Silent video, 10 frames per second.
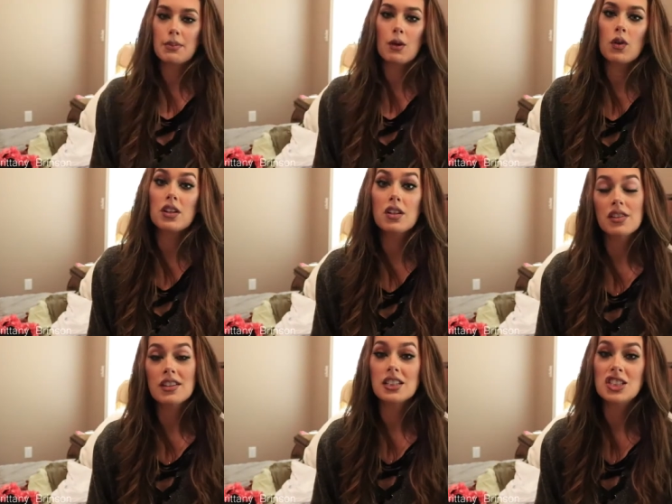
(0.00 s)
But what are your
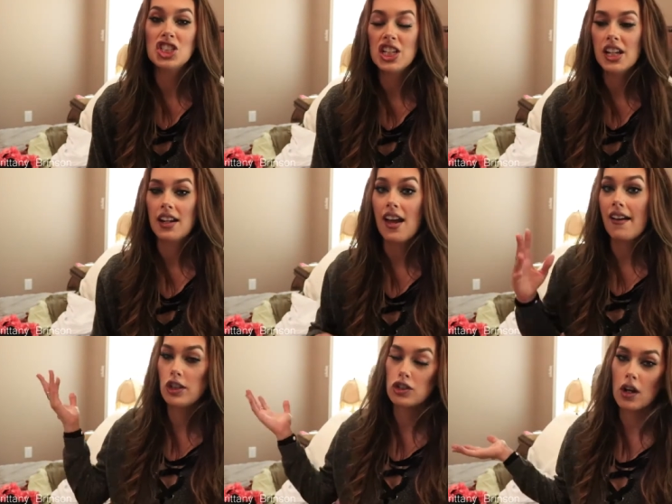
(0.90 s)
thoughts on Shein? Have
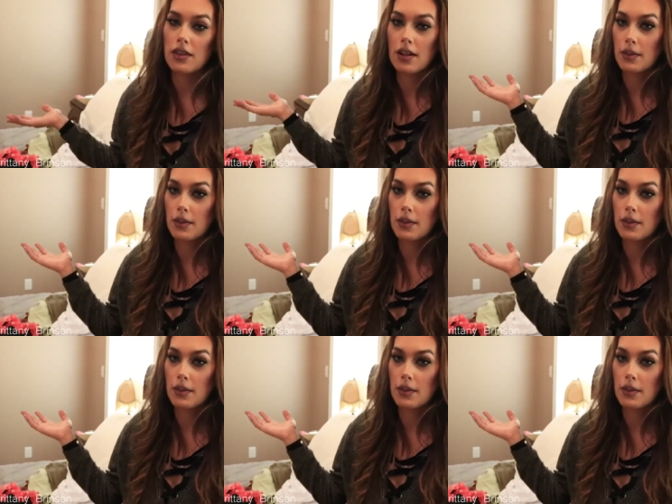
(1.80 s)
you tried their